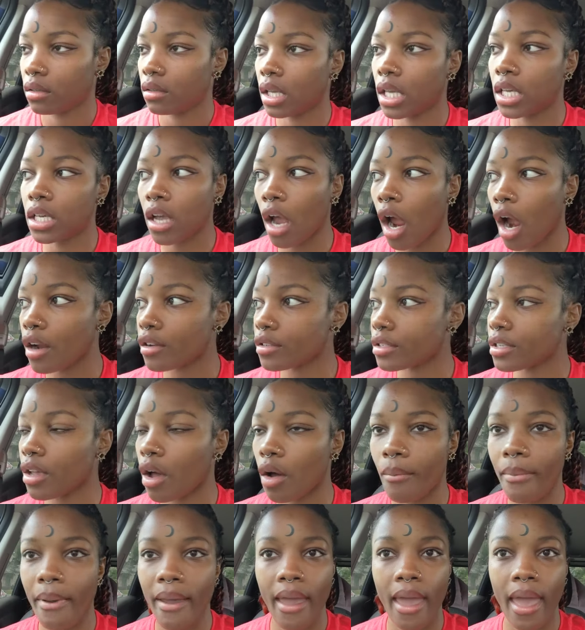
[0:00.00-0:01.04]
It hurts
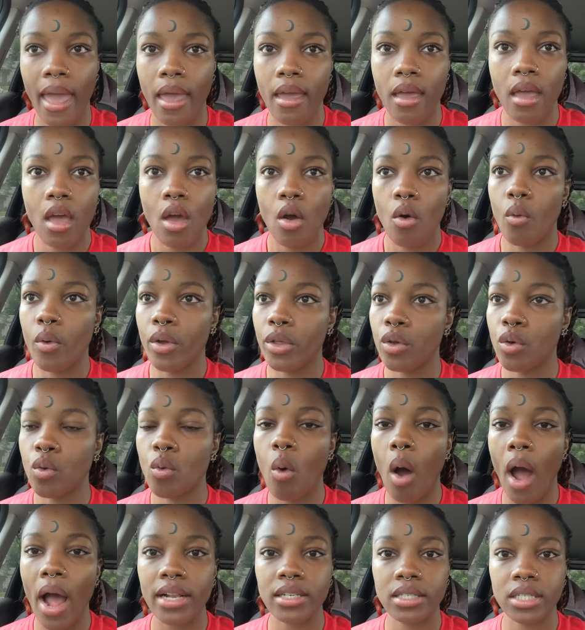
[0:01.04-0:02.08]
so bad when you
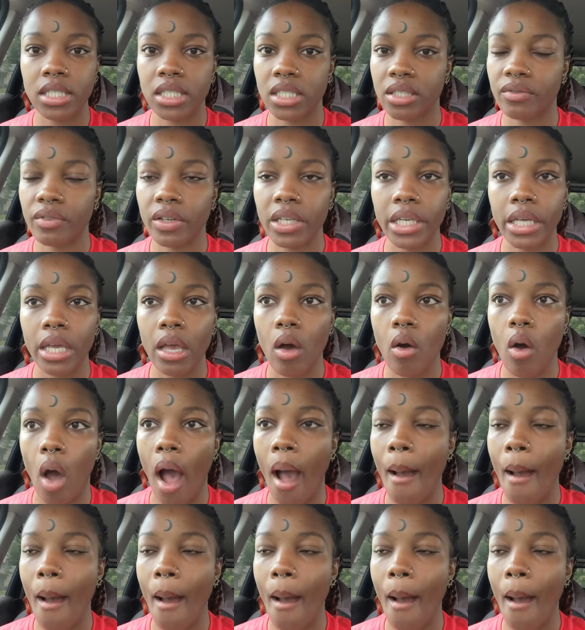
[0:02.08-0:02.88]
watch this video.